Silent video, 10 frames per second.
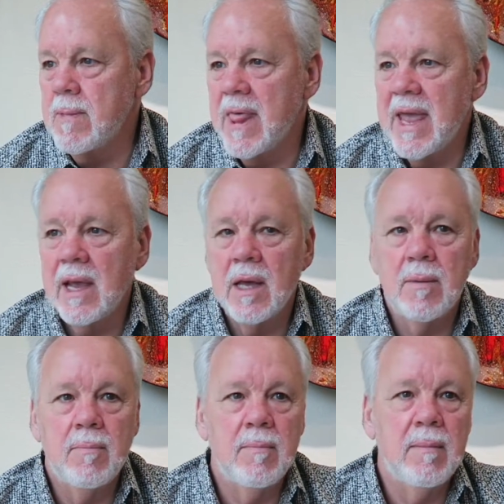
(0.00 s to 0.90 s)
they
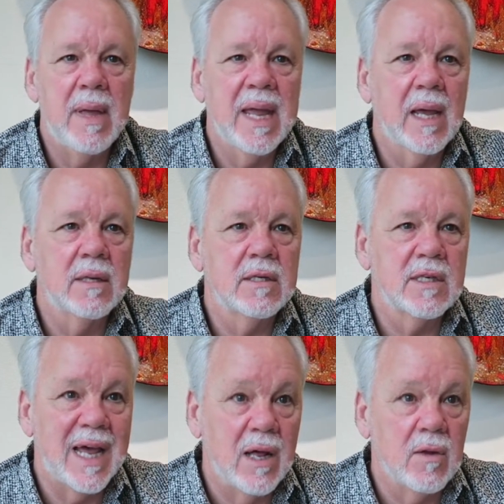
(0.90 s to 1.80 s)
could make
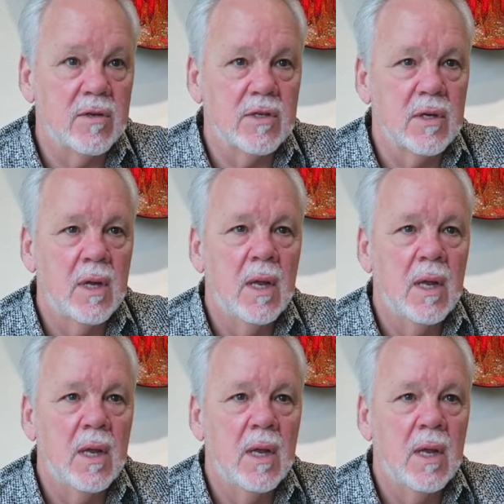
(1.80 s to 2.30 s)
sounds